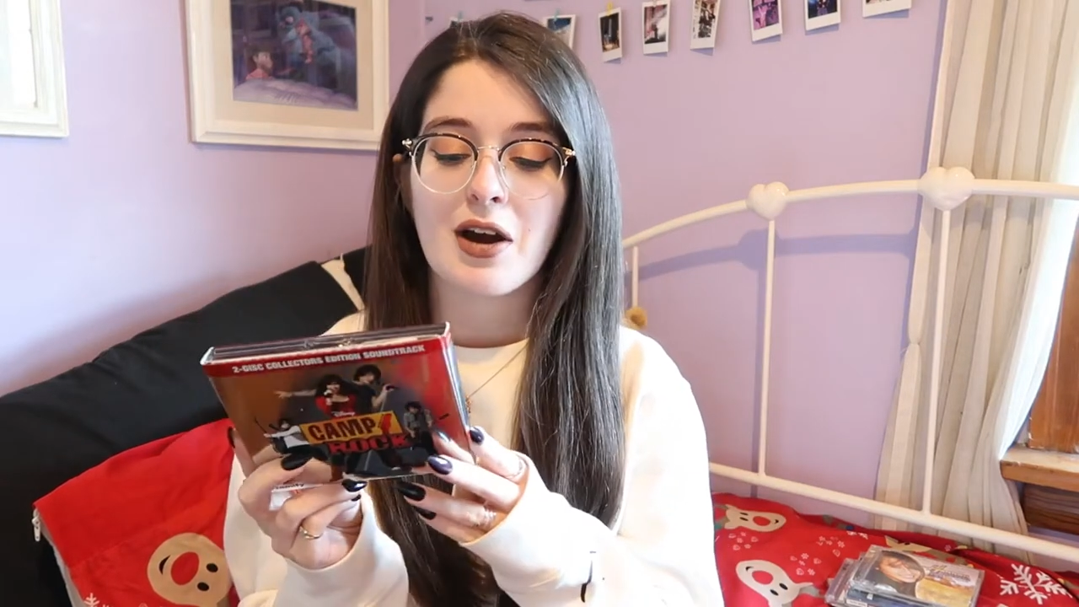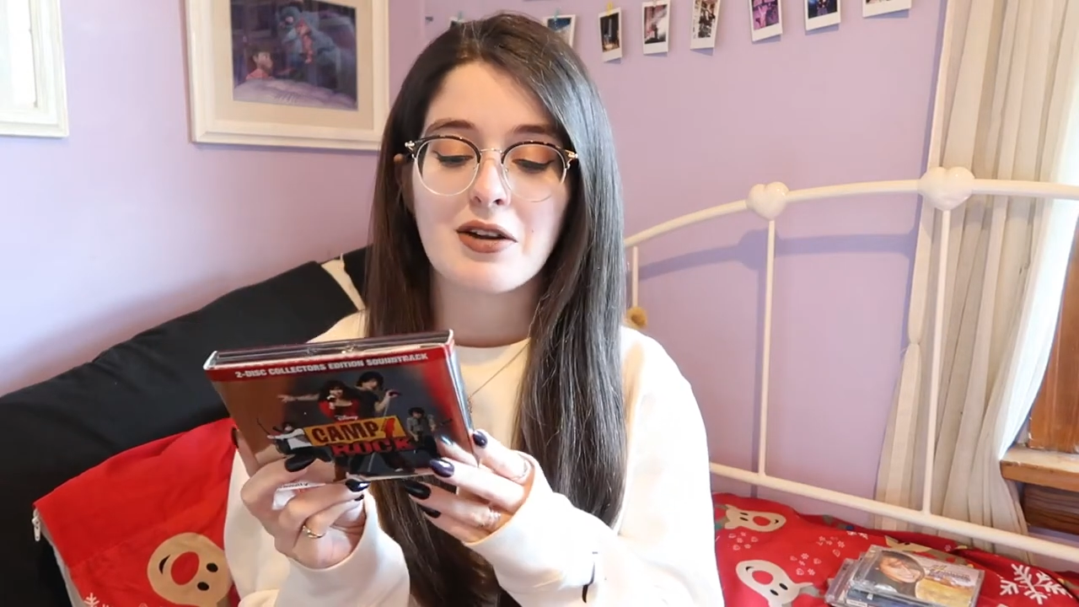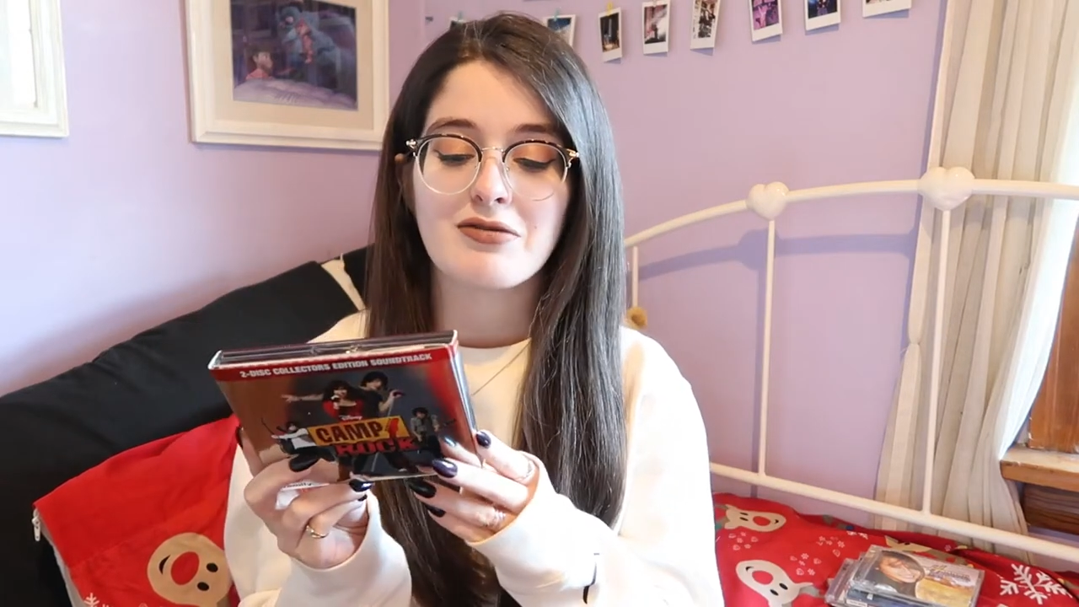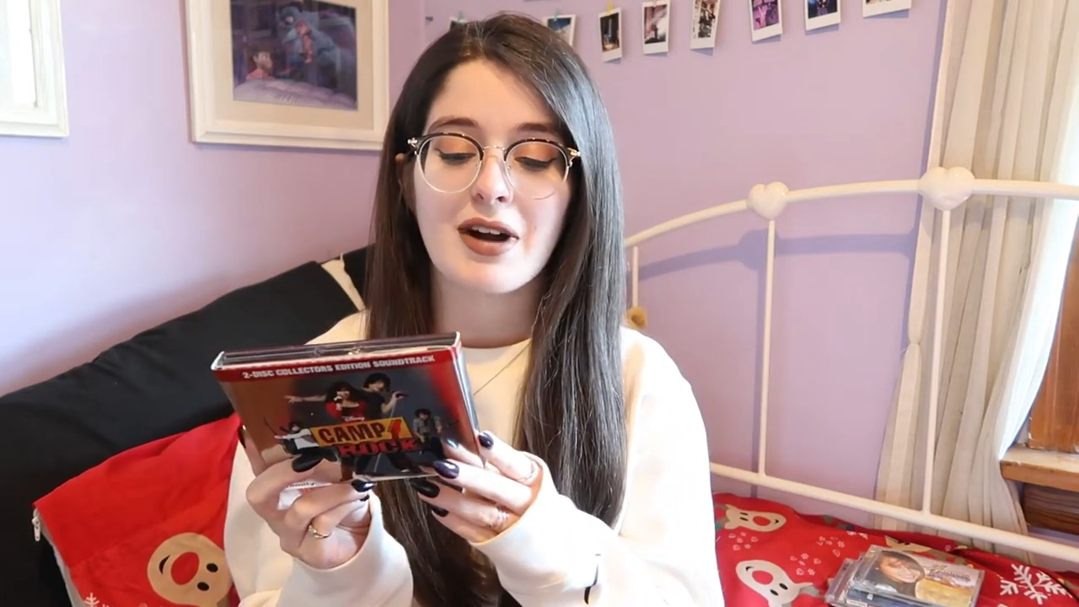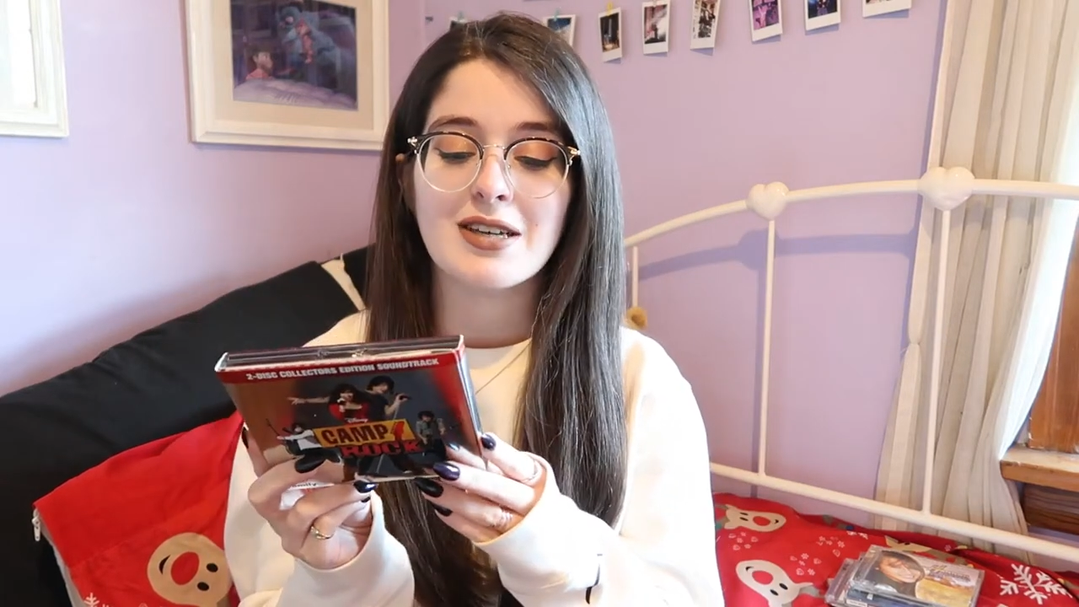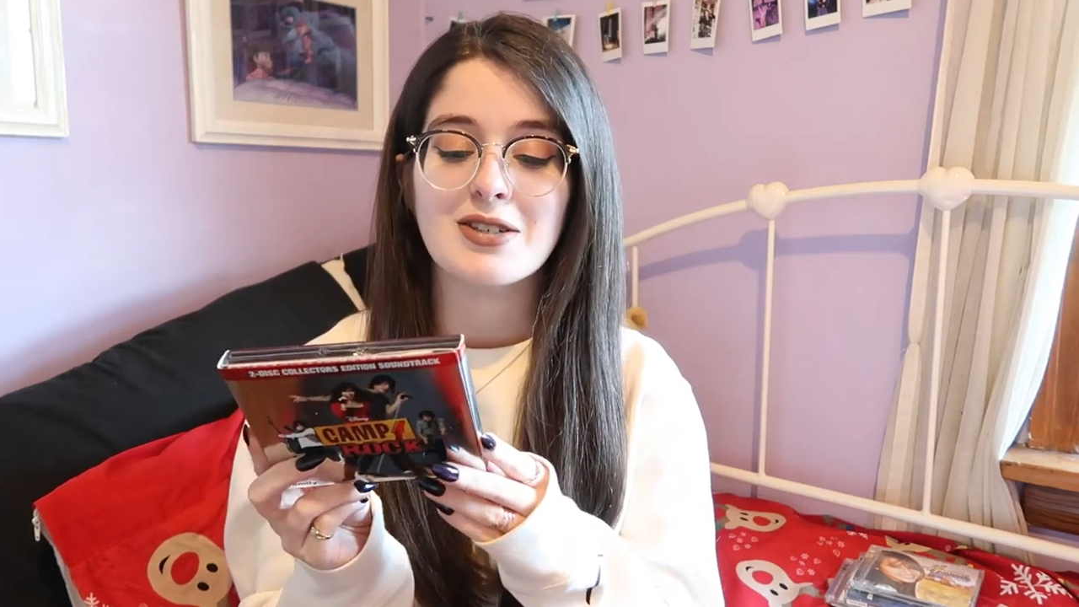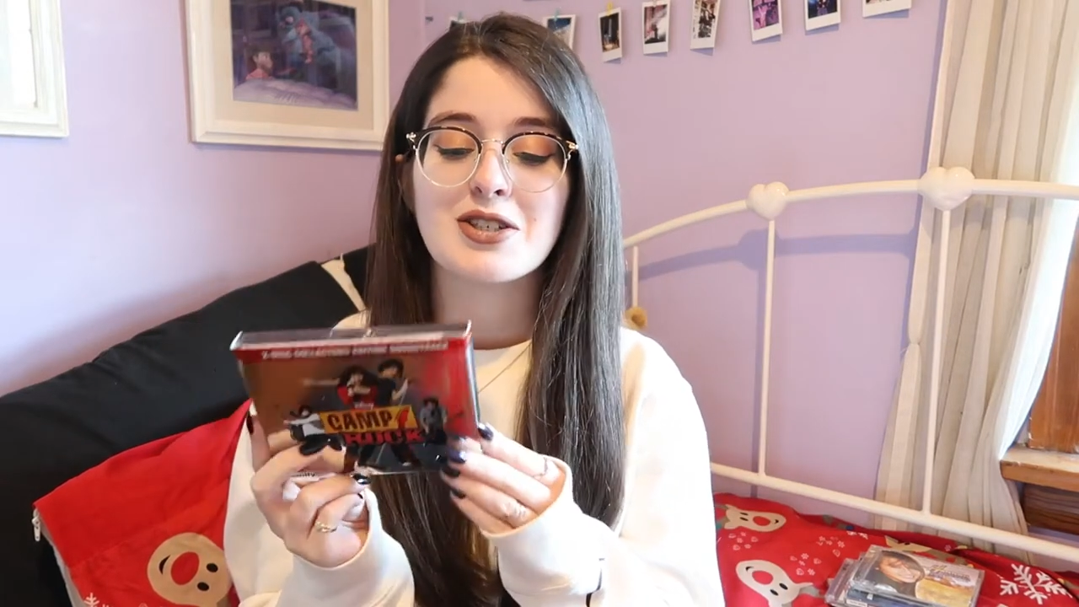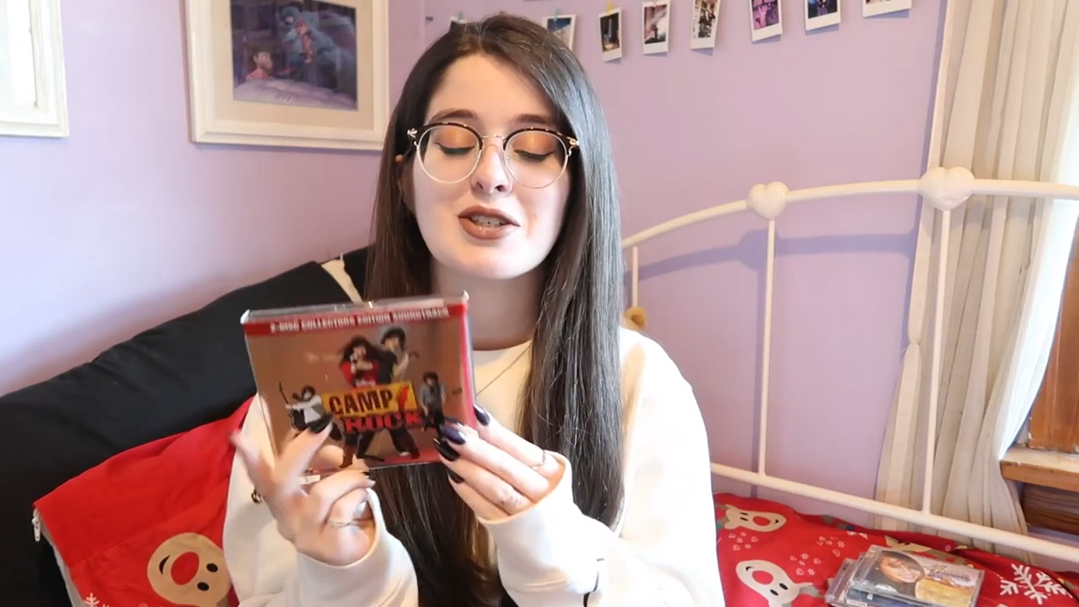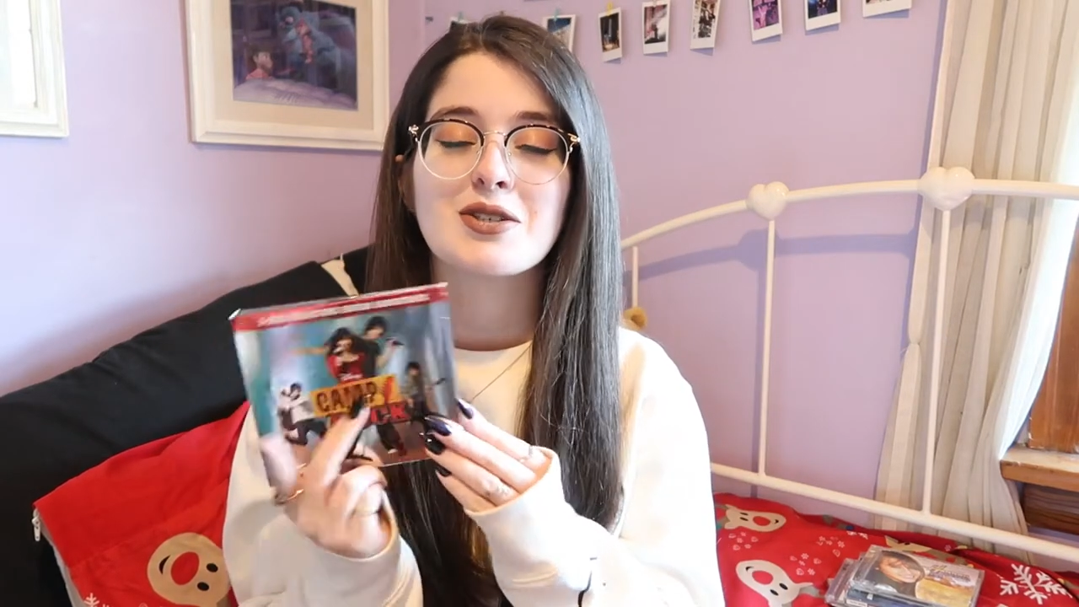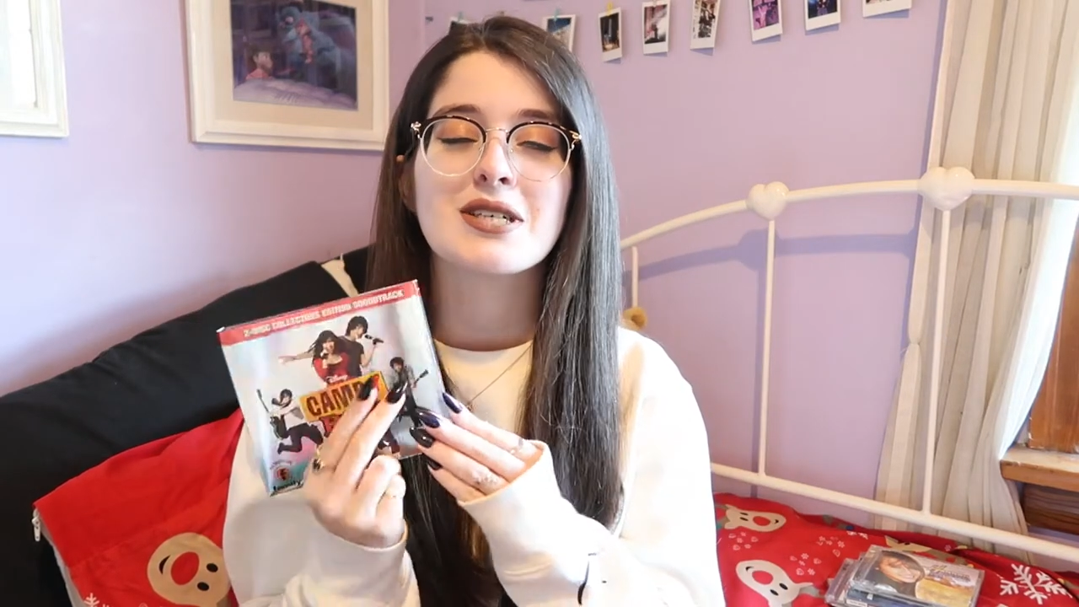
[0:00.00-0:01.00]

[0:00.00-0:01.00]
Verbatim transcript: Gotta Find You.